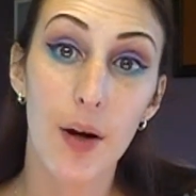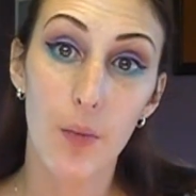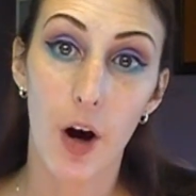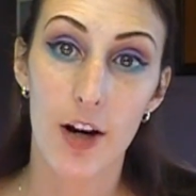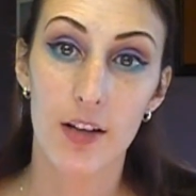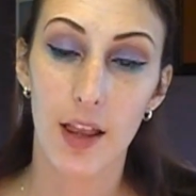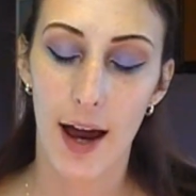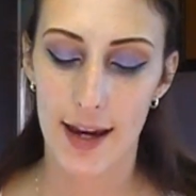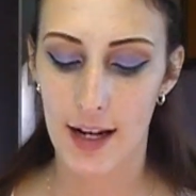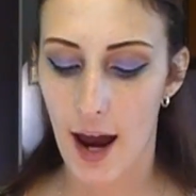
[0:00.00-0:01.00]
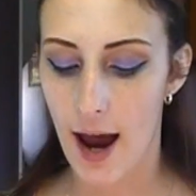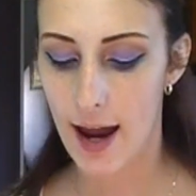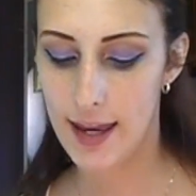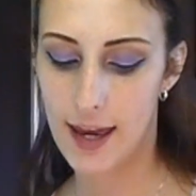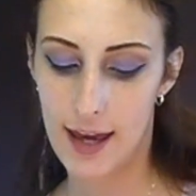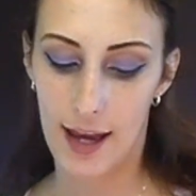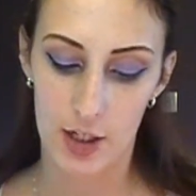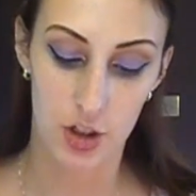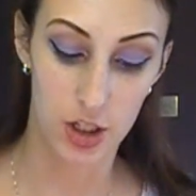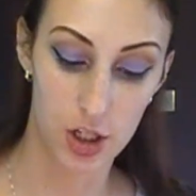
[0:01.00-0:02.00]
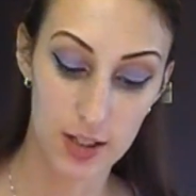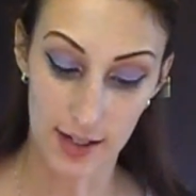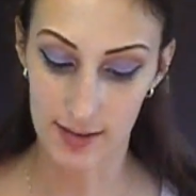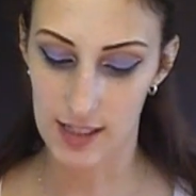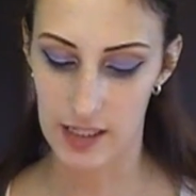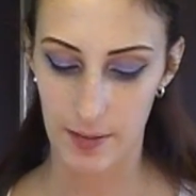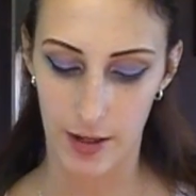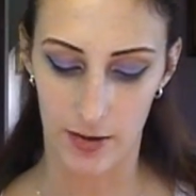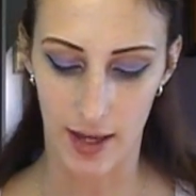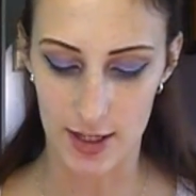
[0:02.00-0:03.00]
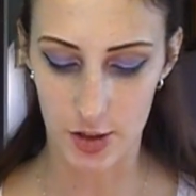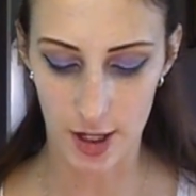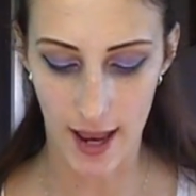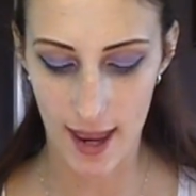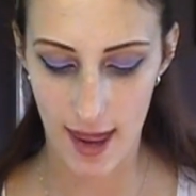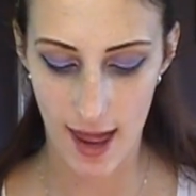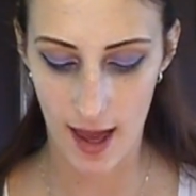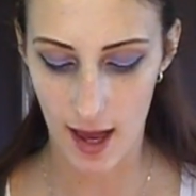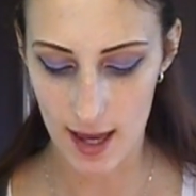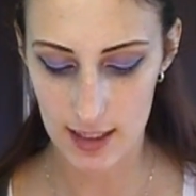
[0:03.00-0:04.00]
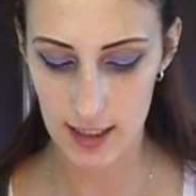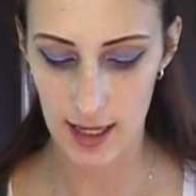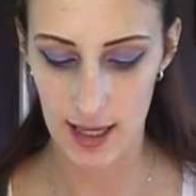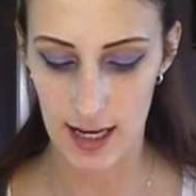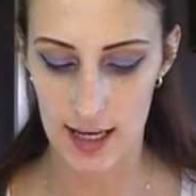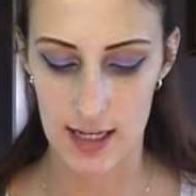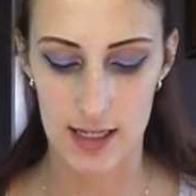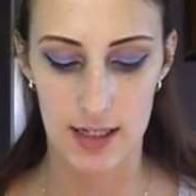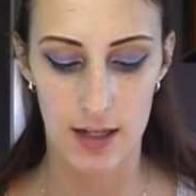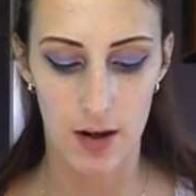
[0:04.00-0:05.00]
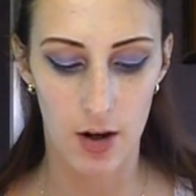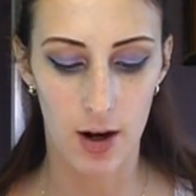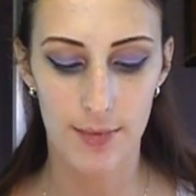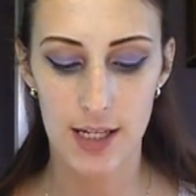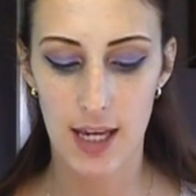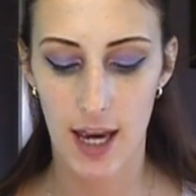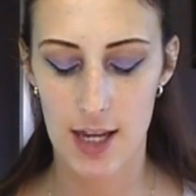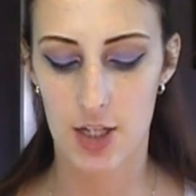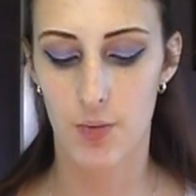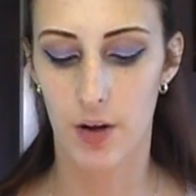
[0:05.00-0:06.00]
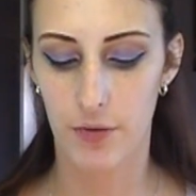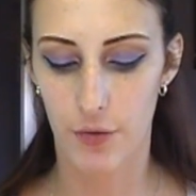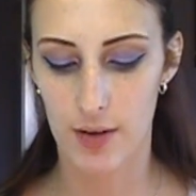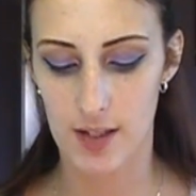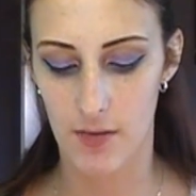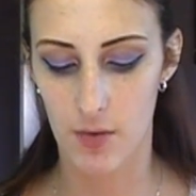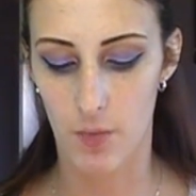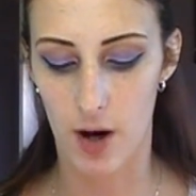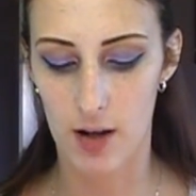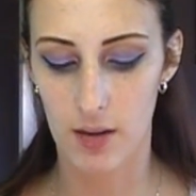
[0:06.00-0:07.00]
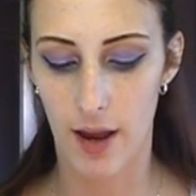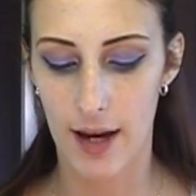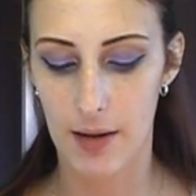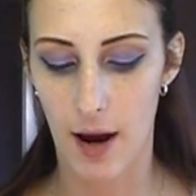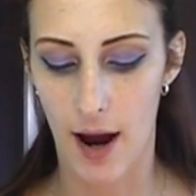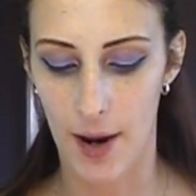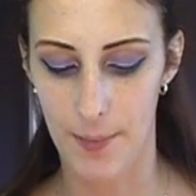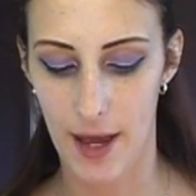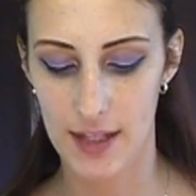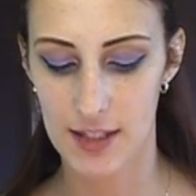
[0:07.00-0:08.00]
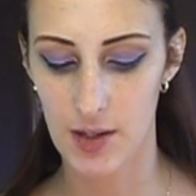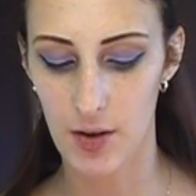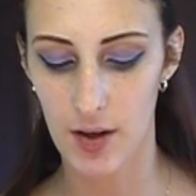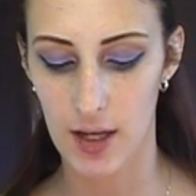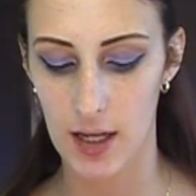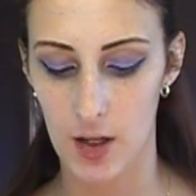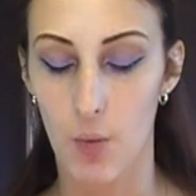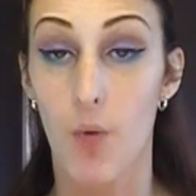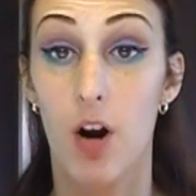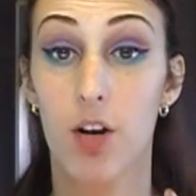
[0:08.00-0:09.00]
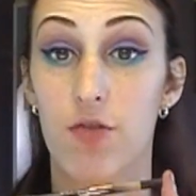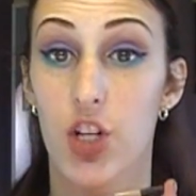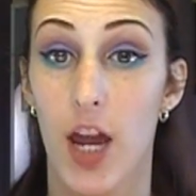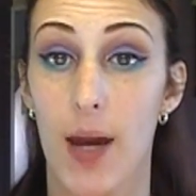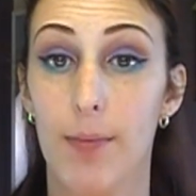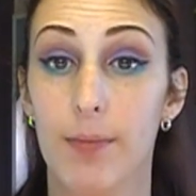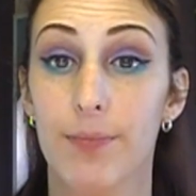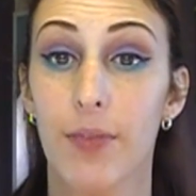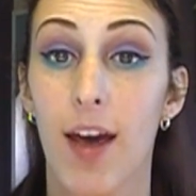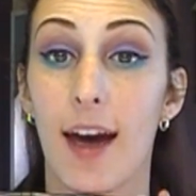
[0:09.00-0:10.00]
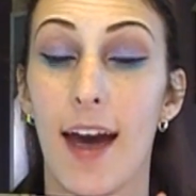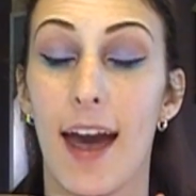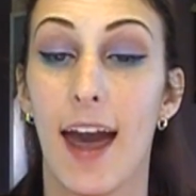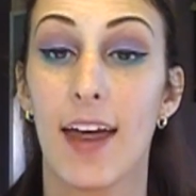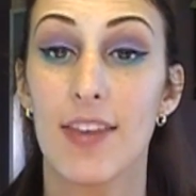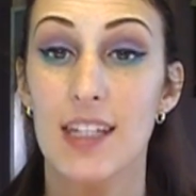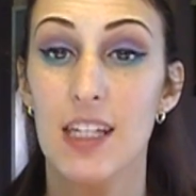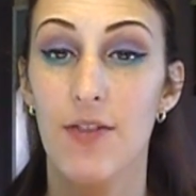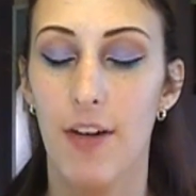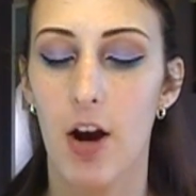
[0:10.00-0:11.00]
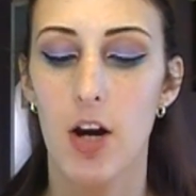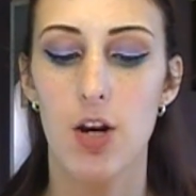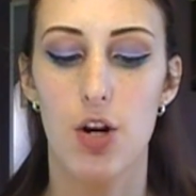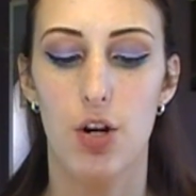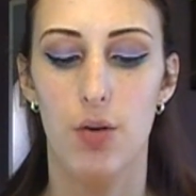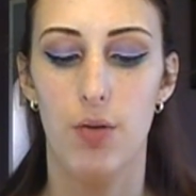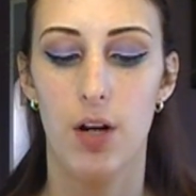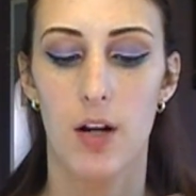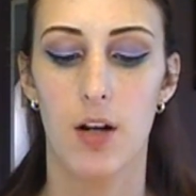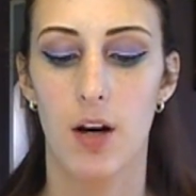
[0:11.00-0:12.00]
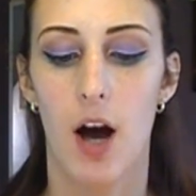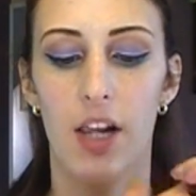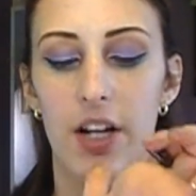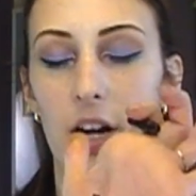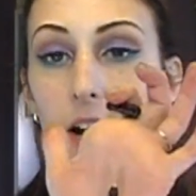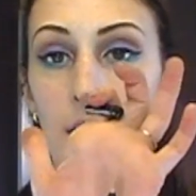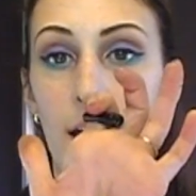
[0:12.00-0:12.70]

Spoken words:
my waterline, I actually just got this in the mail yesterday, and it is Urban Decay's 24/7 Waterline Eye Pencil in Walk of Shame. And this is a very nude color,